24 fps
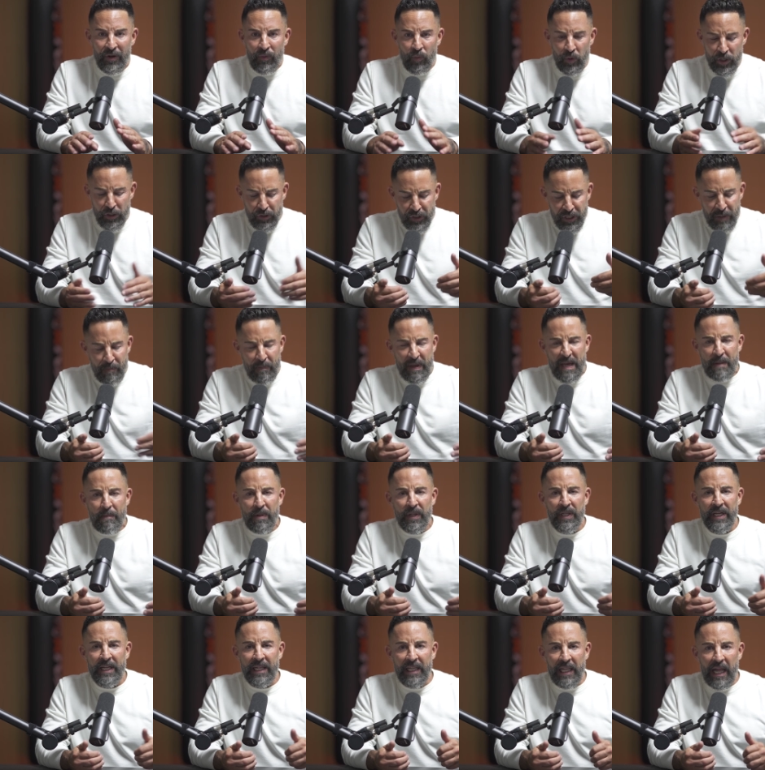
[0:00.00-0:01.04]
When you see
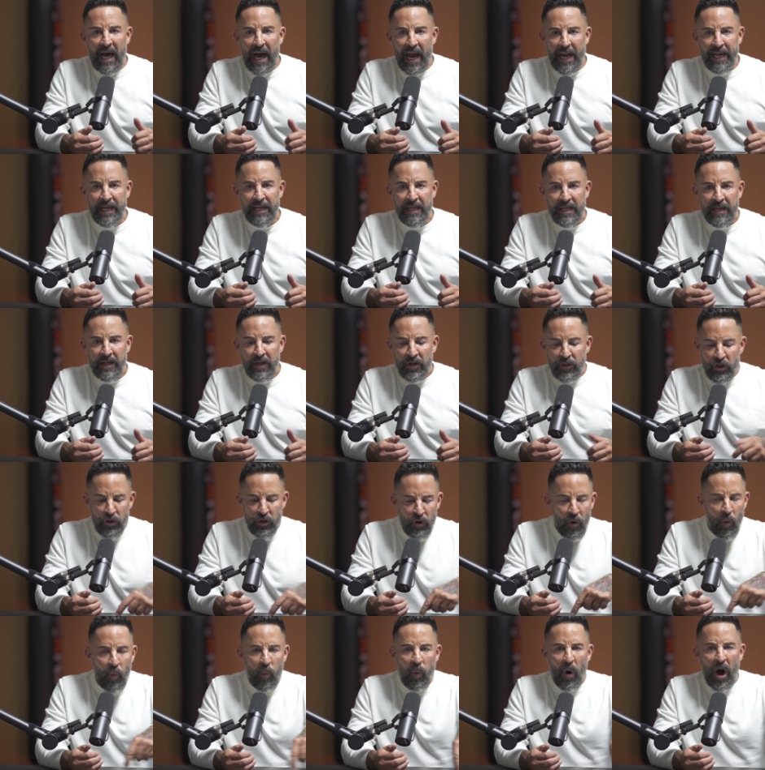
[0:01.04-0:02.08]
people in line, you
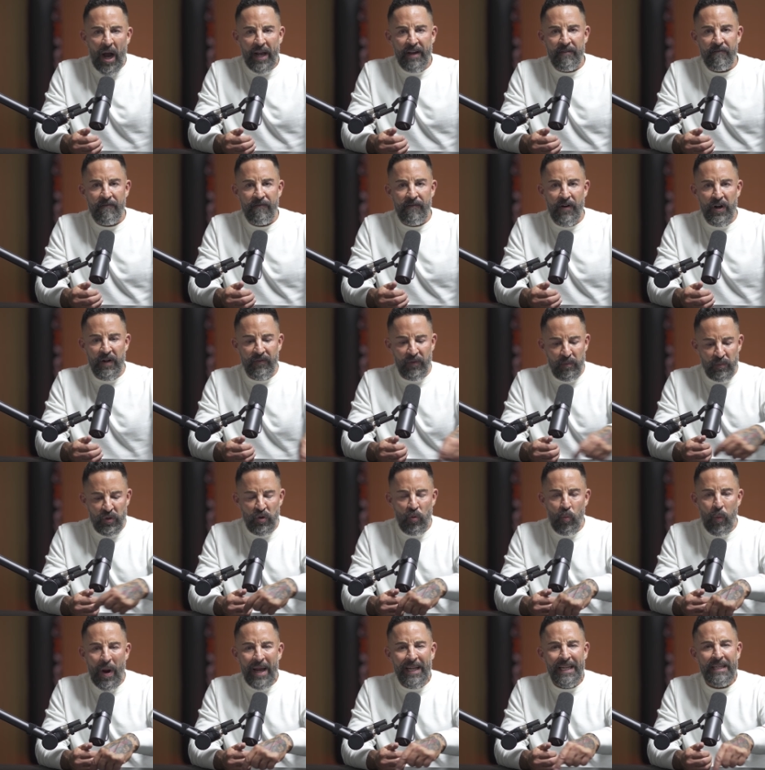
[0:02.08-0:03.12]
don't walk in front of them. You
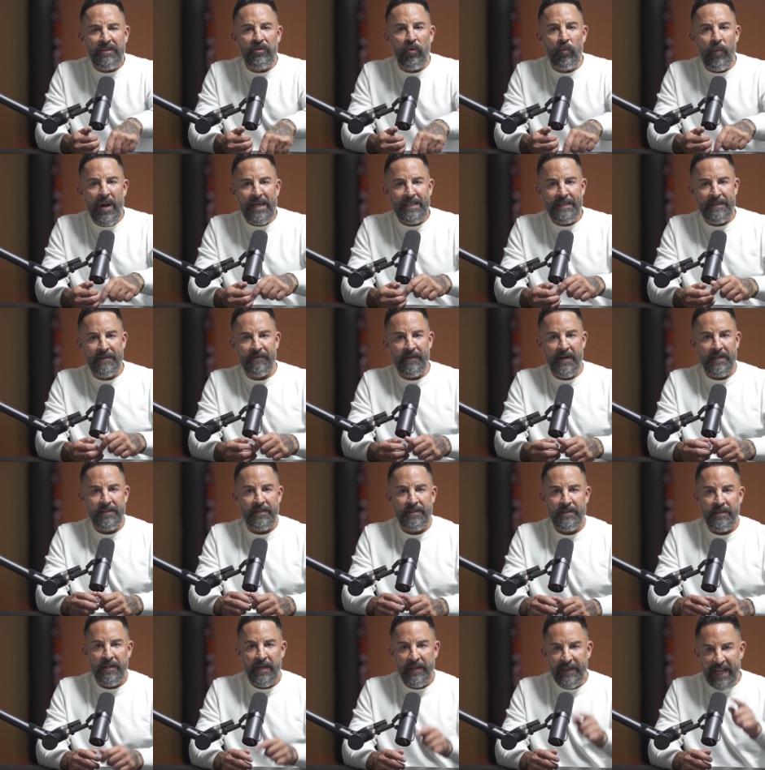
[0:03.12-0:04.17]
wait like the rest of
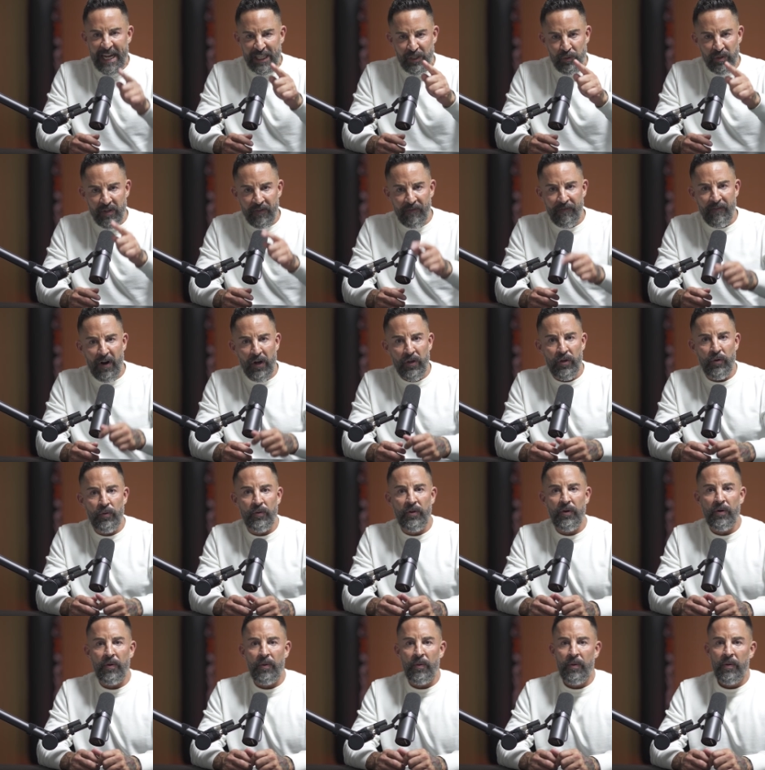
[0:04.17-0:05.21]
us. That's what the fuck you
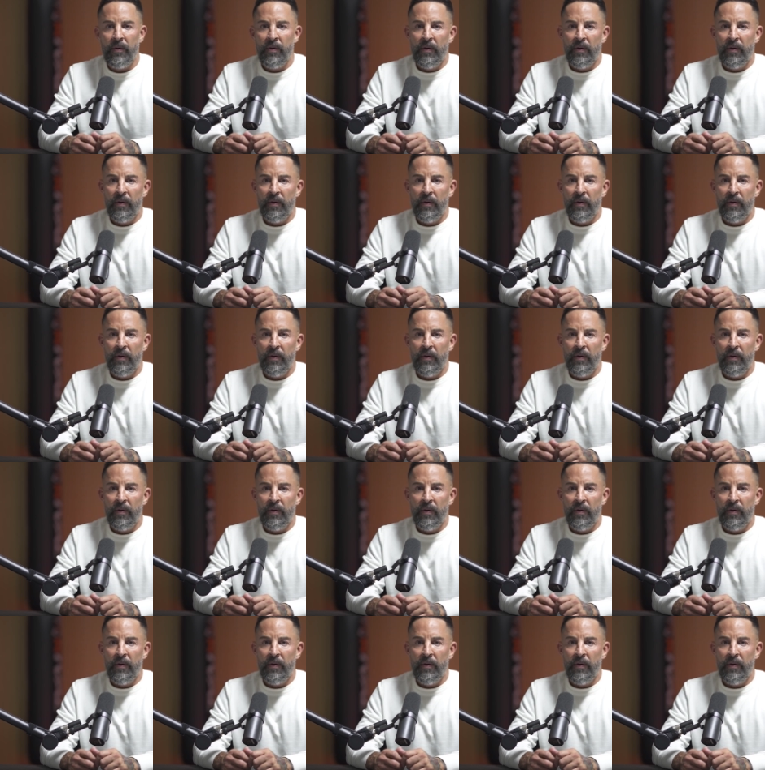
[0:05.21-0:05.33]
do.